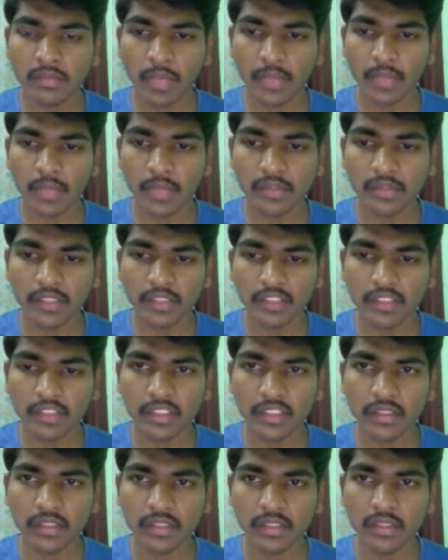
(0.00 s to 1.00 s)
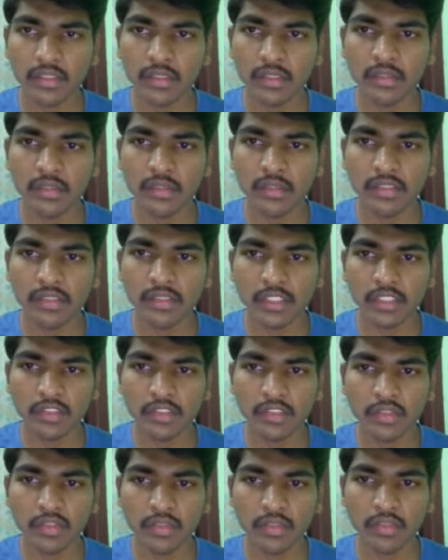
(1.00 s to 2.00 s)
structure
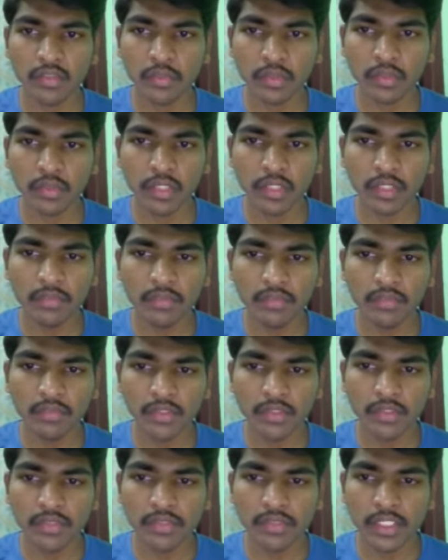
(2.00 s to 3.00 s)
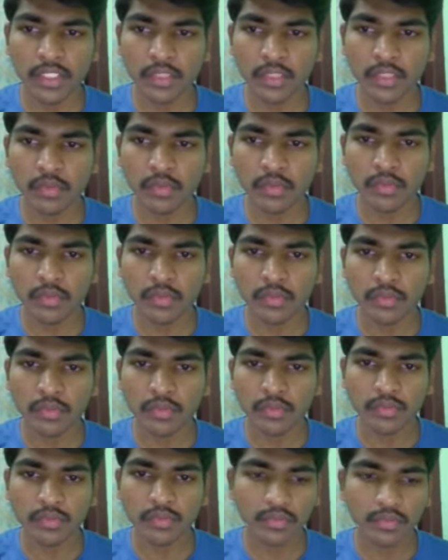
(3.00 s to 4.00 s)
of the program which we need to do,
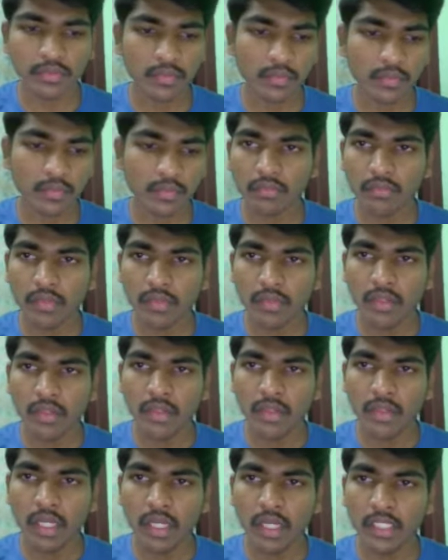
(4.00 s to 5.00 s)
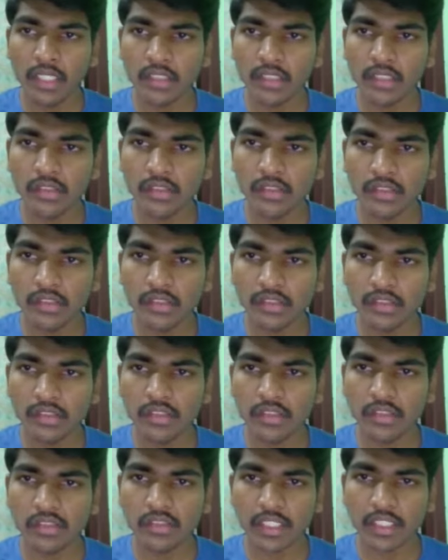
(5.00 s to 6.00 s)
and this is the
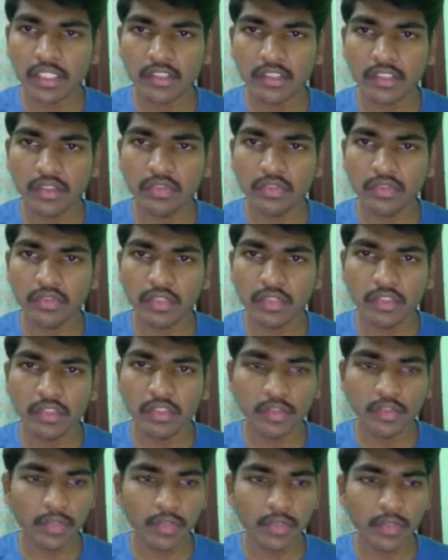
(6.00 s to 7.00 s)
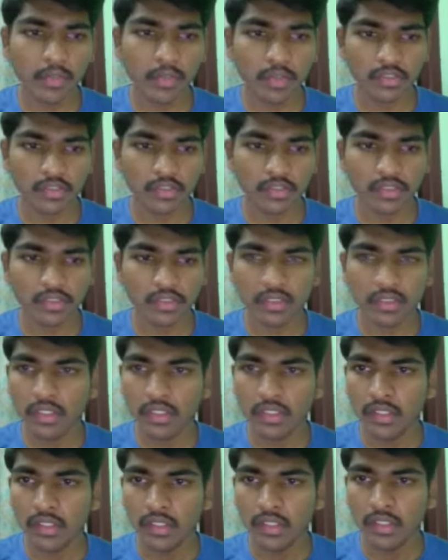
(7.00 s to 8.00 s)
structure of consumer process.
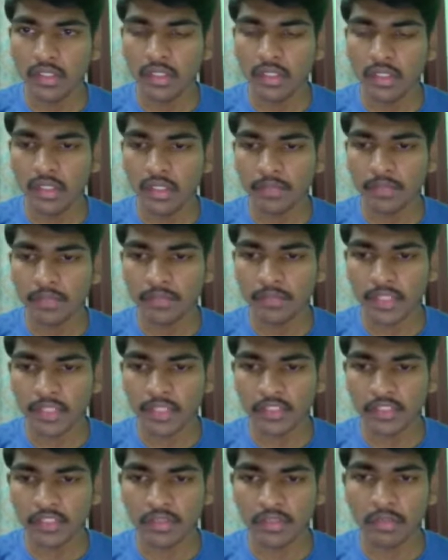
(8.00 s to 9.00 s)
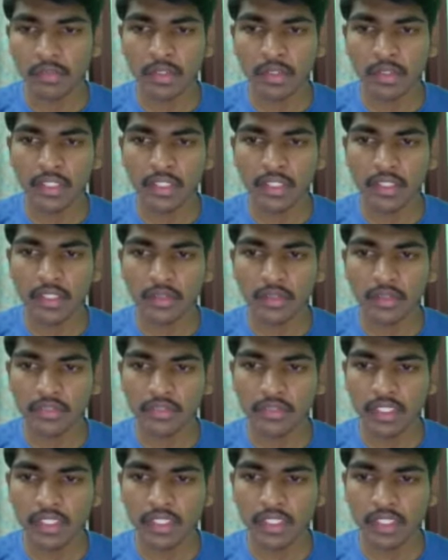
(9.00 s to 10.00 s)
It is the body of
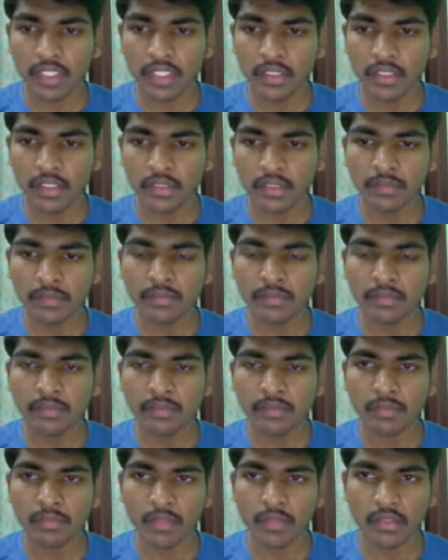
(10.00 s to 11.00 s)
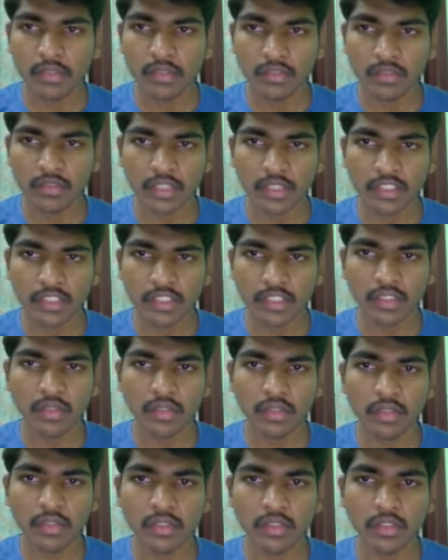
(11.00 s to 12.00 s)
the structure
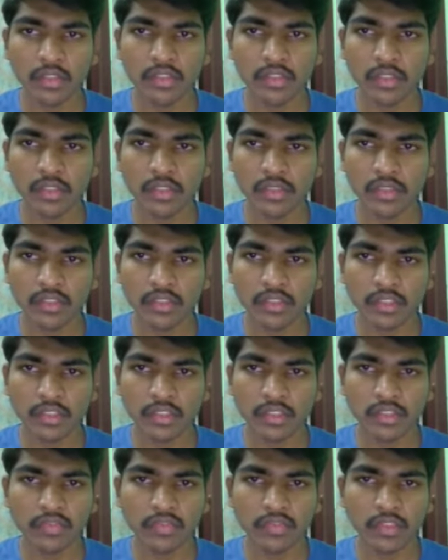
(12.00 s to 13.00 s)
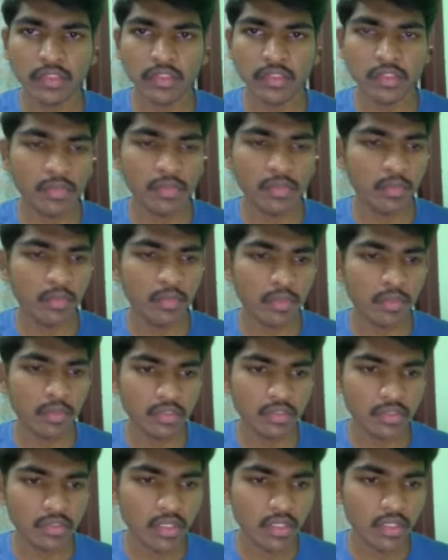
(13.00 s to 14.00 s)
of consumer
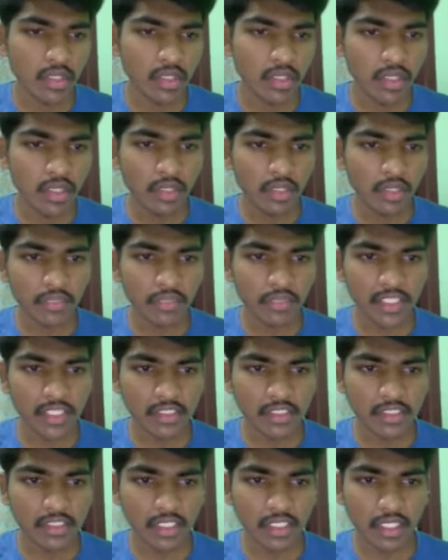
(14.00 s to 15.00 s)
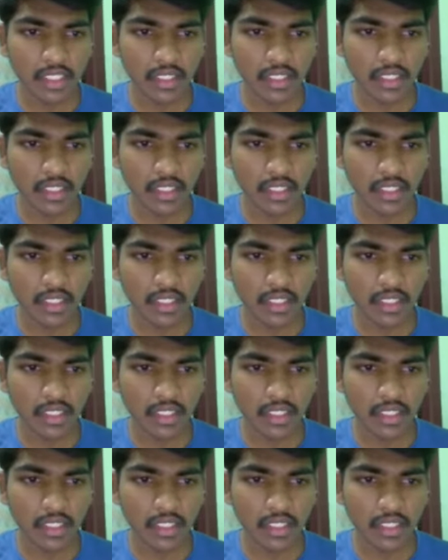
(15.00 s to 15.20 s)
process. Now we can see the